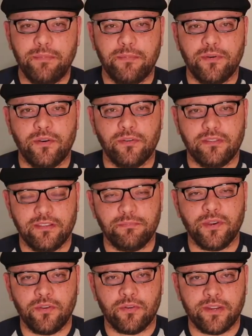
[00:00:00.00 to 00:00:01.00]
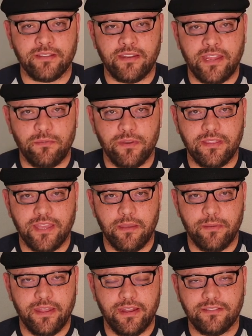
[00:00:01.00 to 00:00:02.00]
of people this book will resonate with
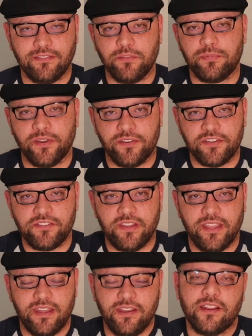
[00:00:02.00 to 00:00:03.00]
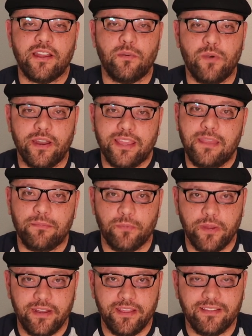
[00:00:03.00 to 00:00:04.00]
them, and it's super interesting, and you're going to want to keep
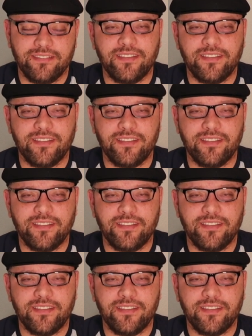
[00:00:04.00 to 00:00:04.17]
reading.